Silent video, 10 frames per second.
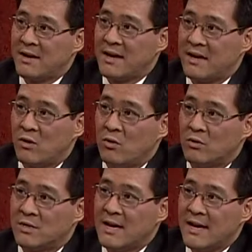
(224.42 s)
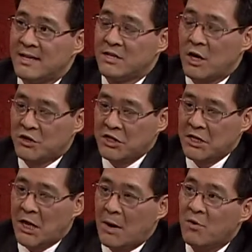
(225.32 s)
about getting old. It's called
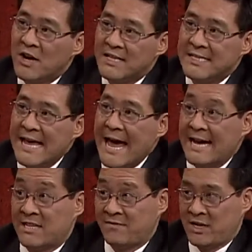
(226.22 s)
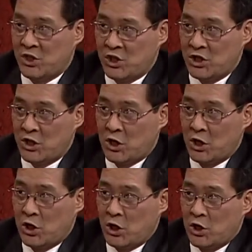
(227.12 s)
telomerase activation.
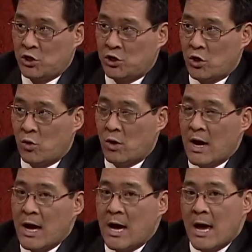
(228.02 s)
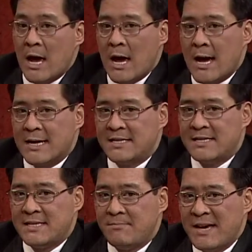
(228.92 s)
So uh,
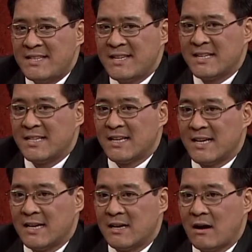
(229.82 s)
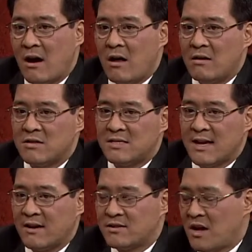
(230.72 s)
basically, all our
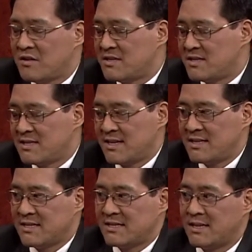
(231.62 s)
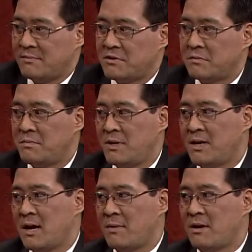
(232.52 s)
cells, all the diseases seem to be
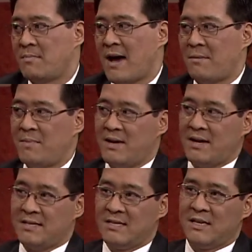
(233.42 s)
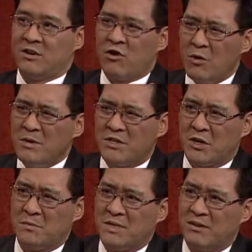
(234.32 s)
coming about because the
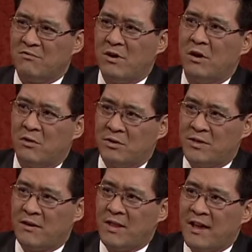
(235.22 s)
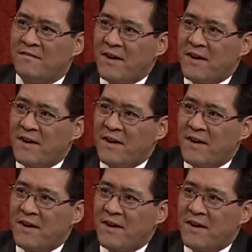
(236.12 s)
chromosomes erode. They're like